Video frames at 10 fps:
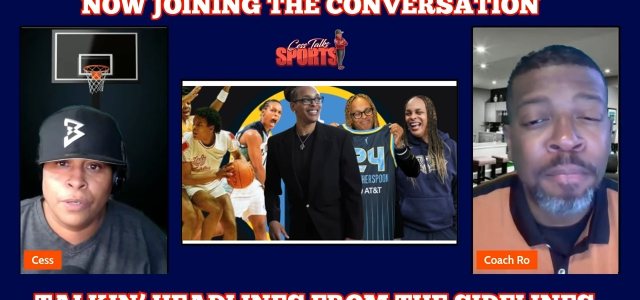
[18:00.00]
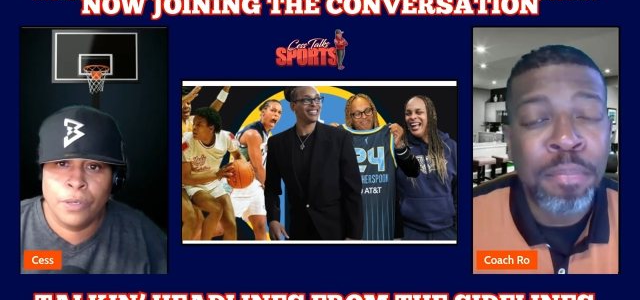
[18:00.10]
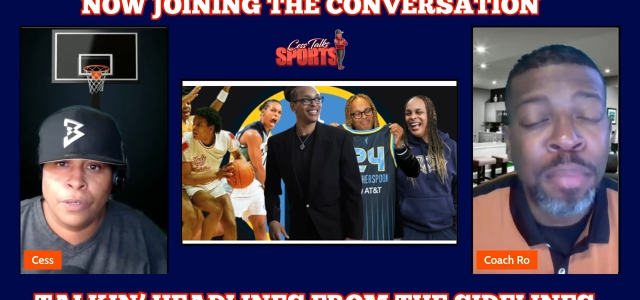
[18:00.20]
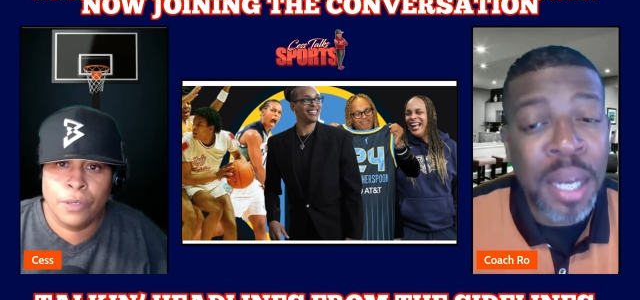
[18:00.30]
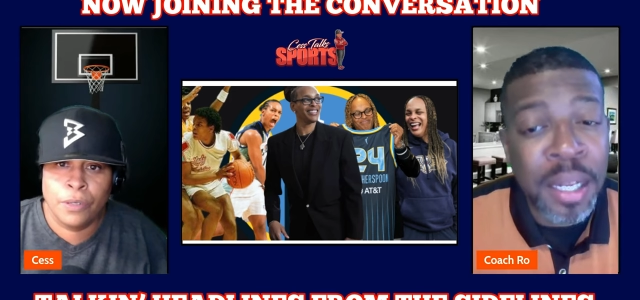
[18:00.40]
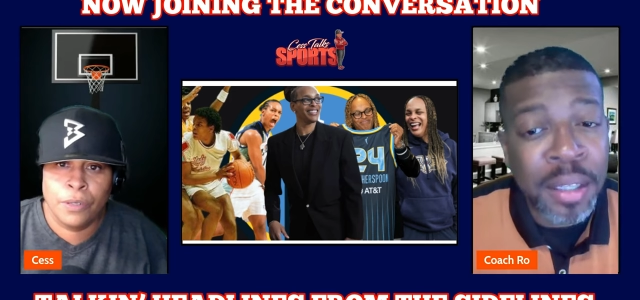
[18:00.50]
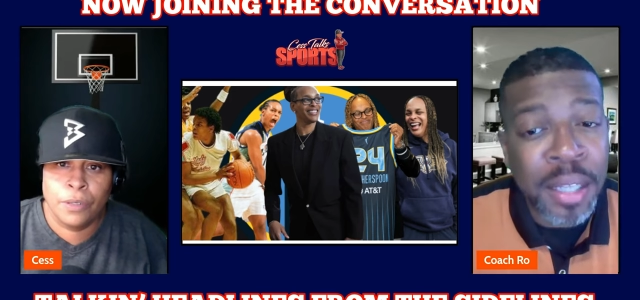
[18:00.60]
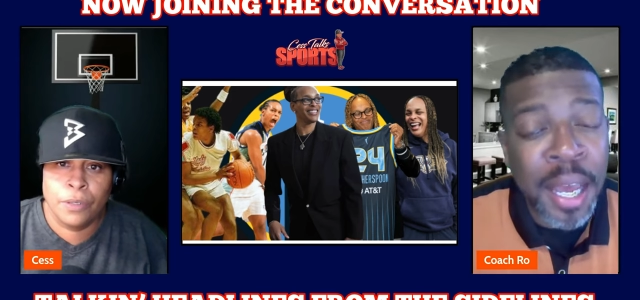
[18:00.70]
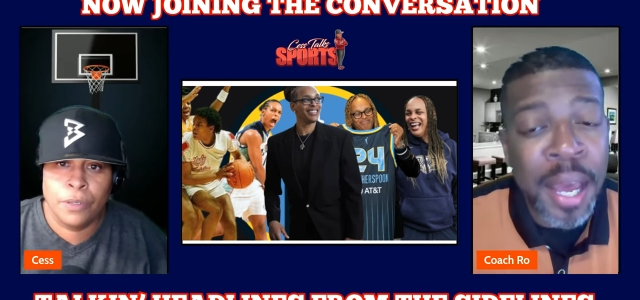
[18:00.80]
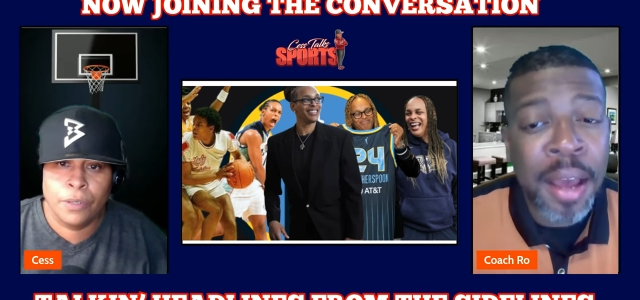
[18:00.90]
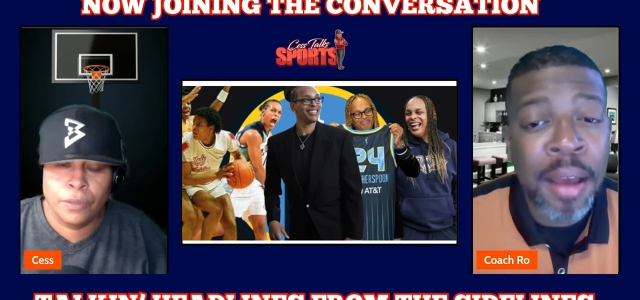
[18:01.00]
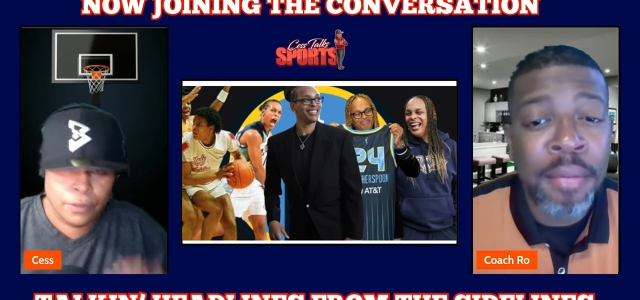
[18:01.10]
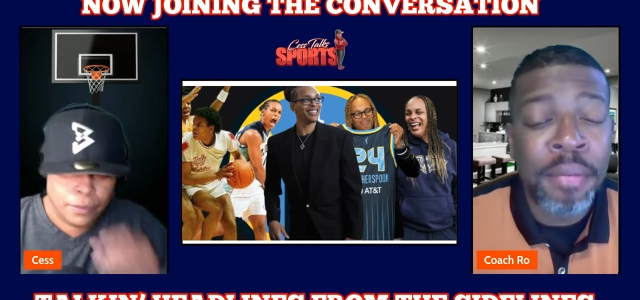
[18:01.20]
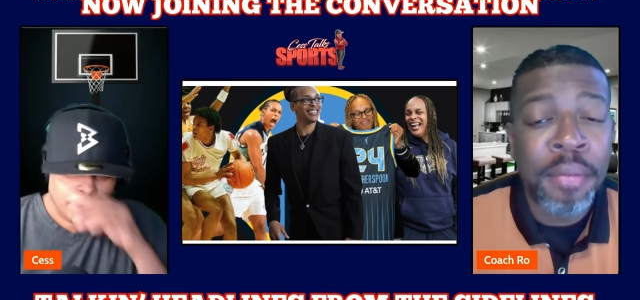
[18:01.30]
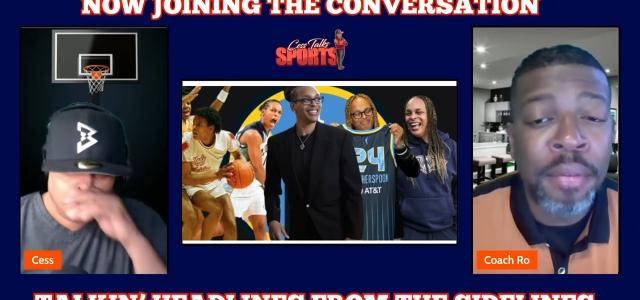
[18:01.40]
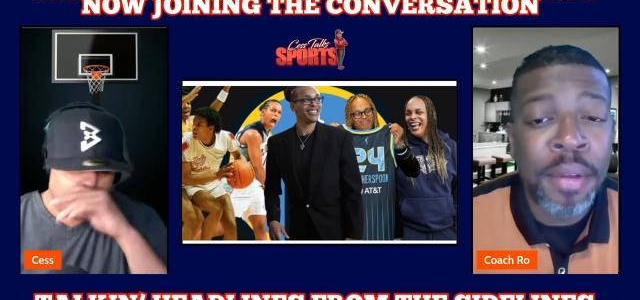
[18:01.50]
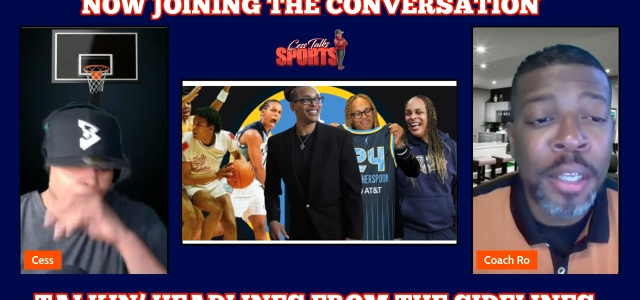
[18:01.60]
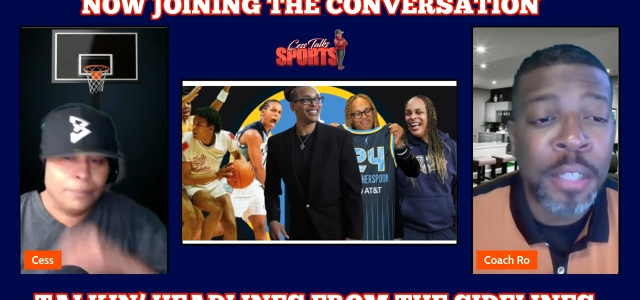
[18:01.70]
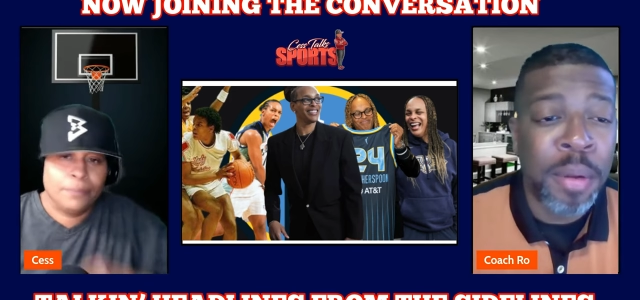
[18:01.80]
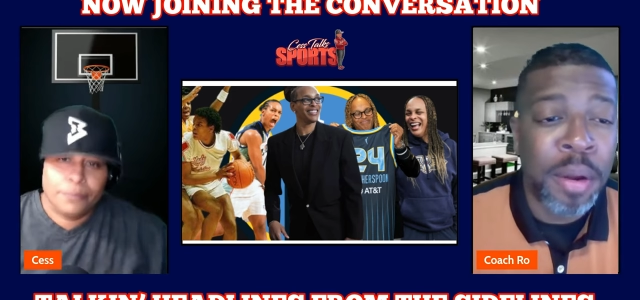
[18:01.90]
Speaker 1: But they have
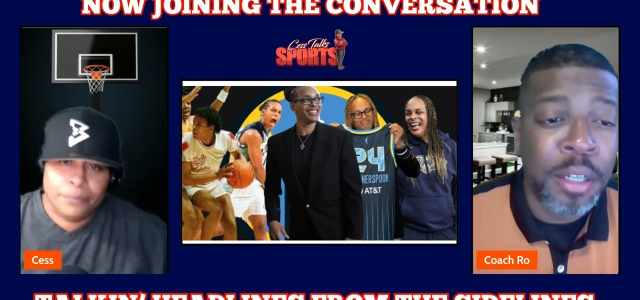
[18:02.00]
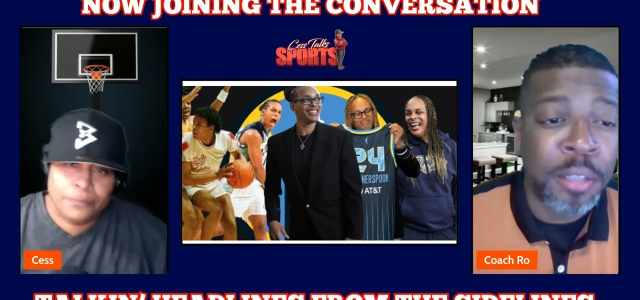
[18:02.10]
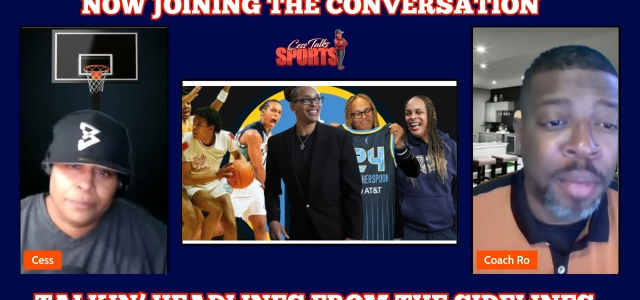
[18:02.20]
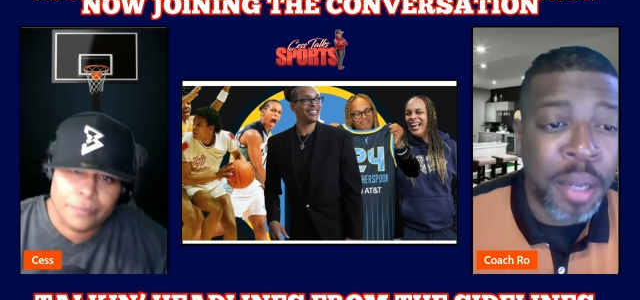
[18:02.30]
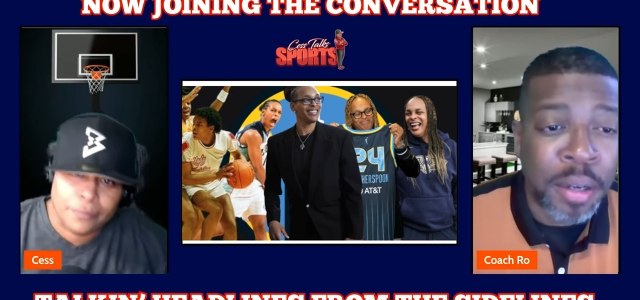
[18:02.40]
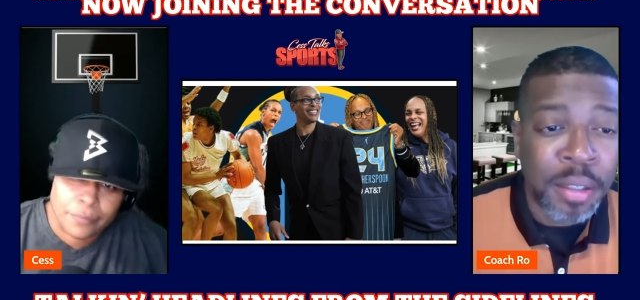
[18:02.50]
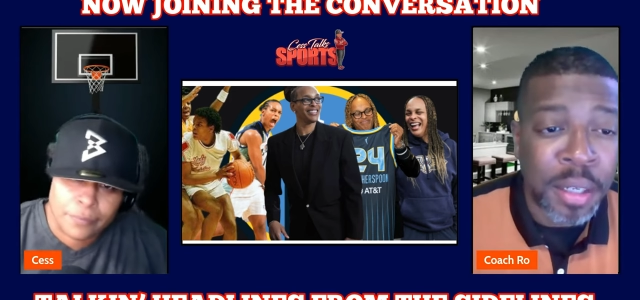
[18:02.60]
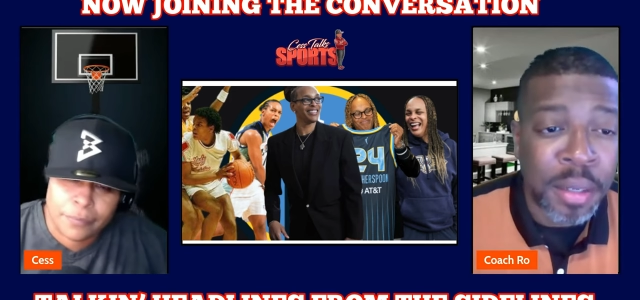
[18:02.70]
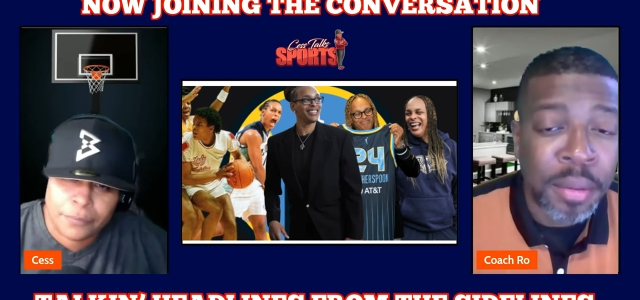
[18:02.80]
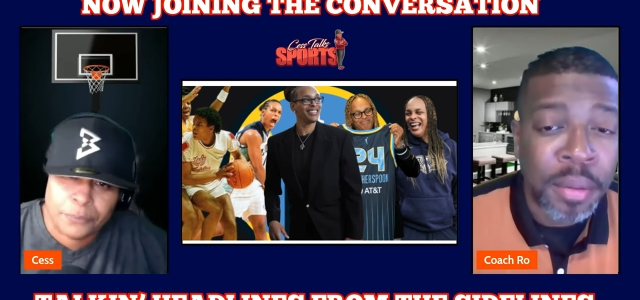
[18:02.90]
experienced players though.